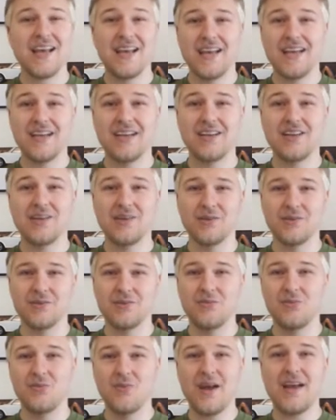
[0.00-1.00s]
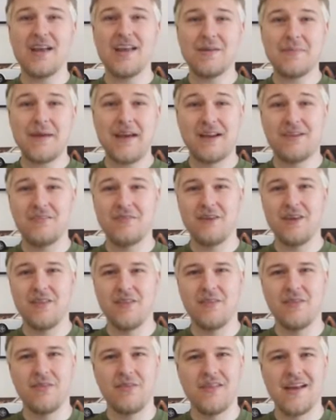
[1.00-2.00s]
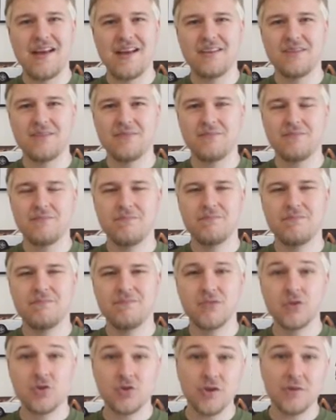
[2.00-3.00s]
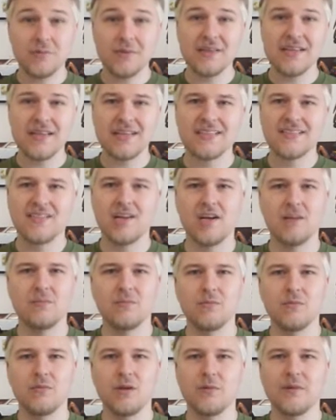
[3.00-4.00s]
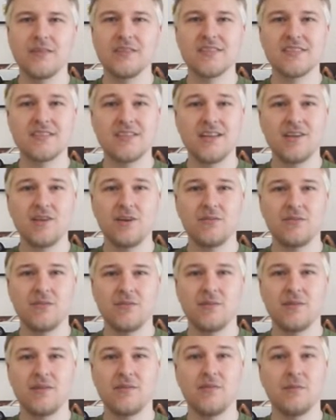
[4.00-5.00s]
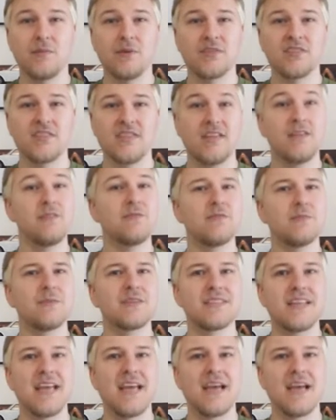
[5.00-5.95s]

It goes way back further than that. Join me next time, where we'll start off with one of the most infamous